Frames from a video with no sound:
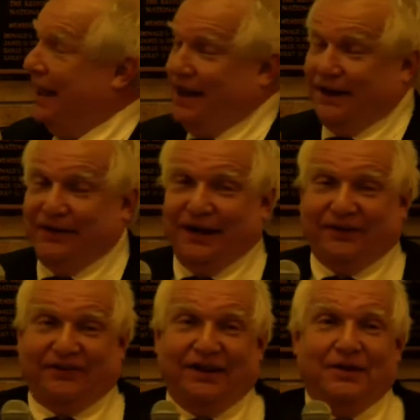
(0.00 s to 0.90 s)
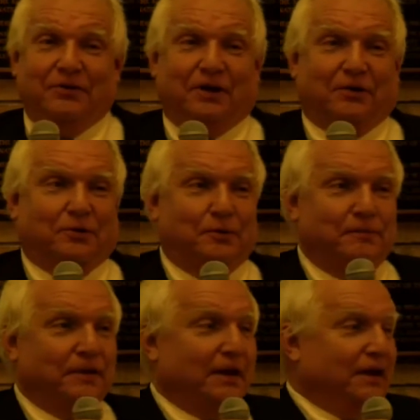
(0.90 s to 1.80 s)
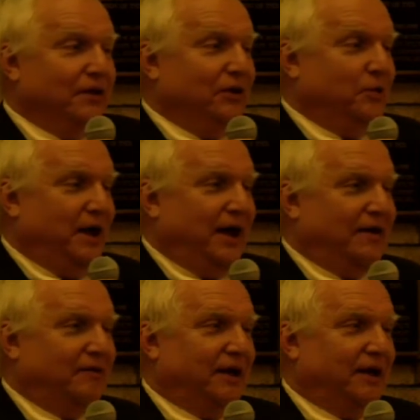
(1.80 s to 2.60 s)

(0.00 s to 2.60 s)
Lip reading: And next thing you know, you have